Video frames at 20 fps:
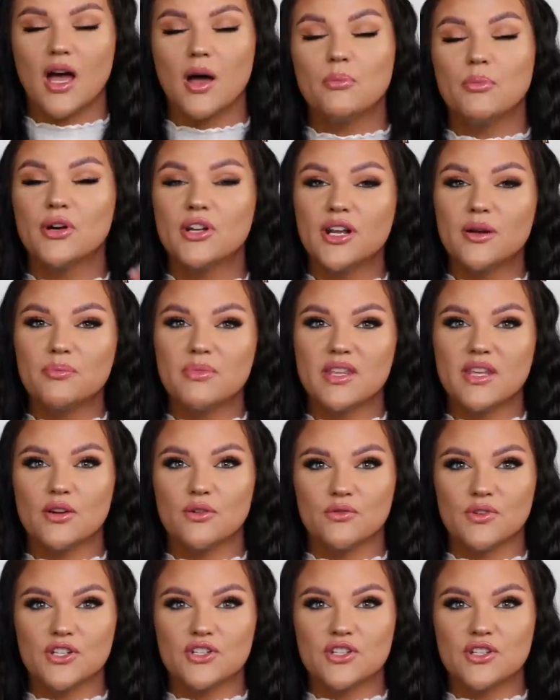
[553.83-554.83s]
I'll put up the
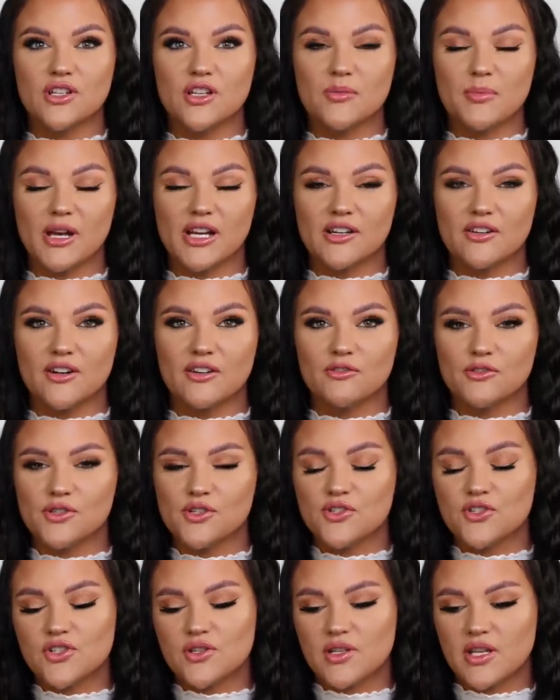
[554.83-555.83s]
original Baccarat
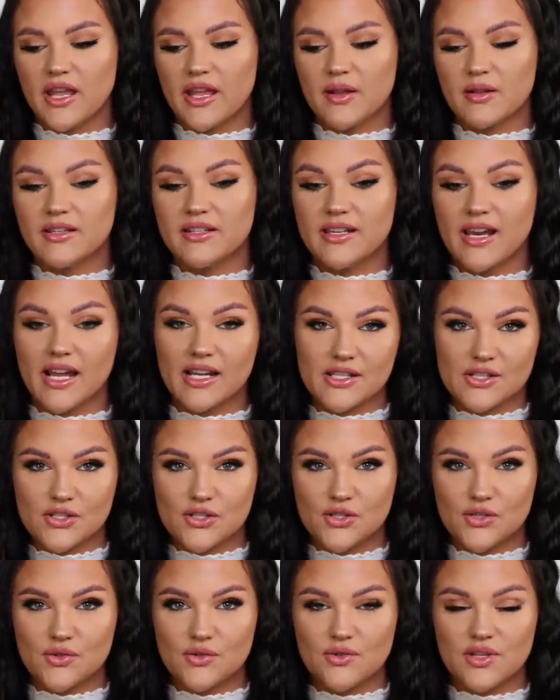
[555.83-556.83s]
Rouge next
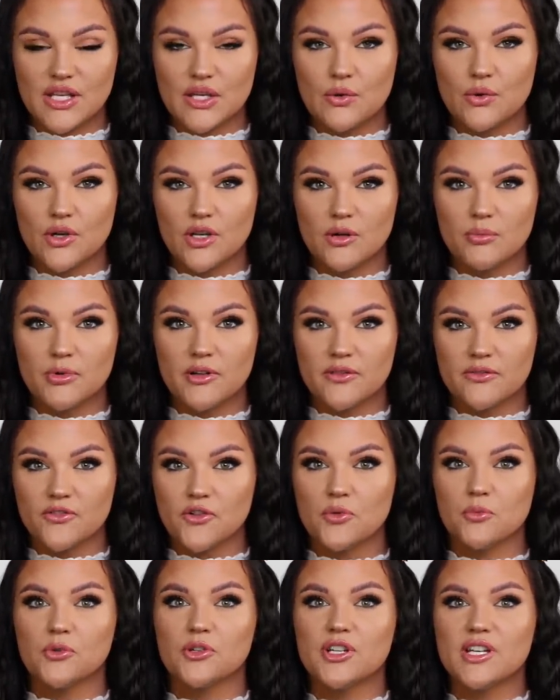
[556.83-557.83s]
to the Oil
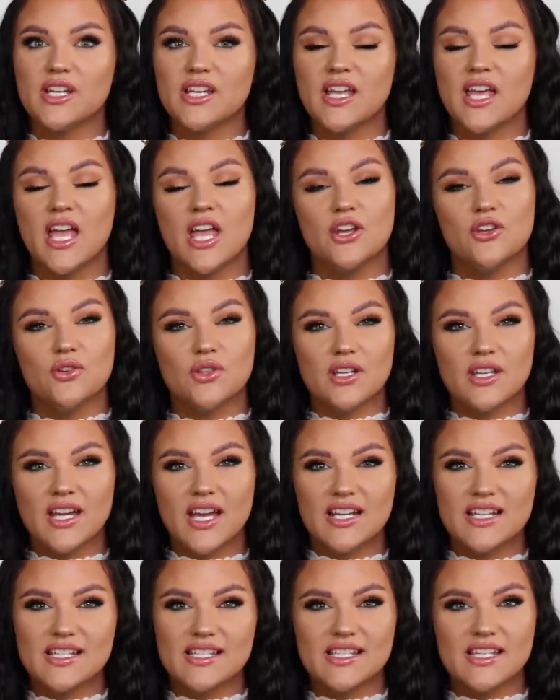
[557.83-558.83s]
Perfumery, and you can
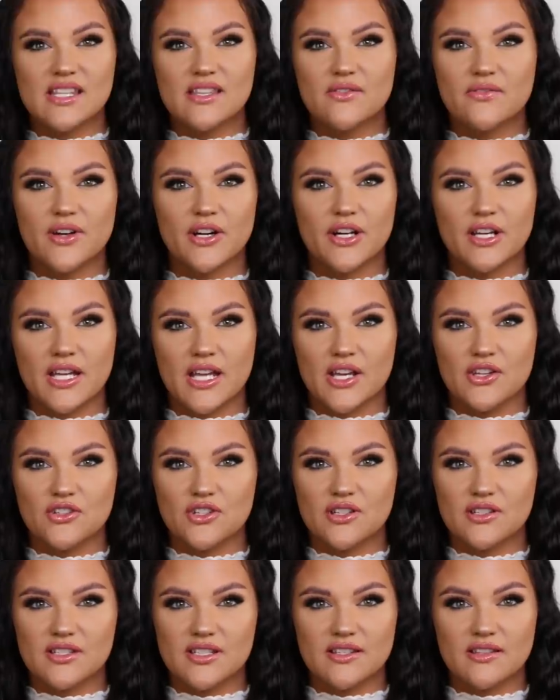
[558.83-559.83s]
kind of see the
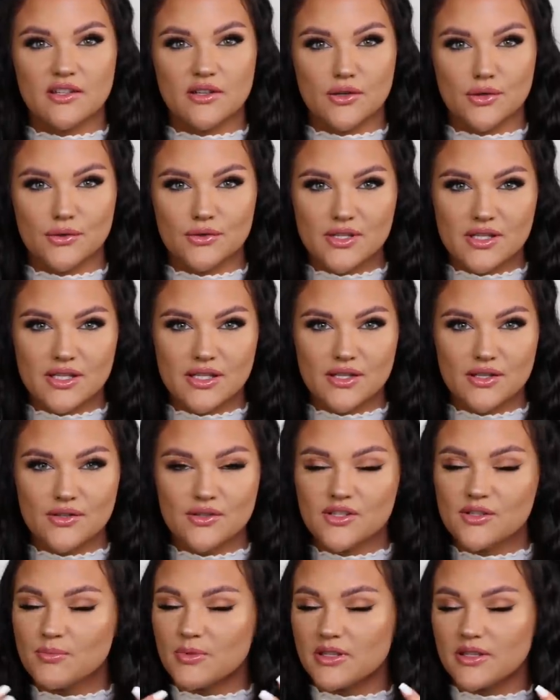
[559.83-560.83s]
variations in the notes they
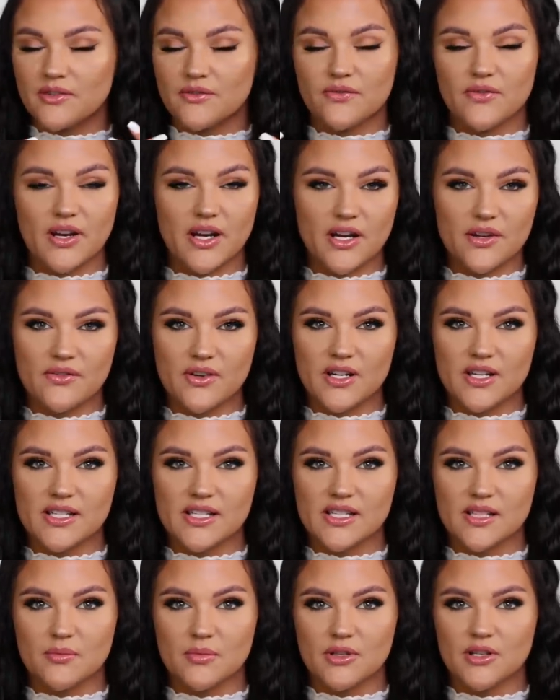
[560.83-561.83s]
use, but they're very, very
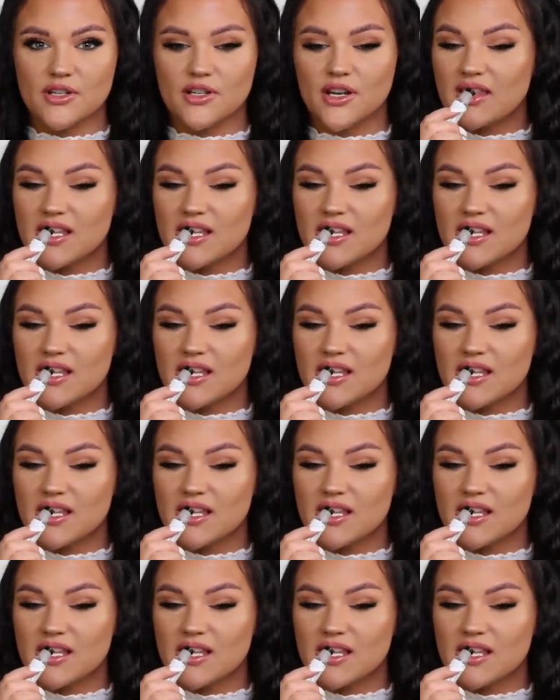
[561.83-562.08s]
similar.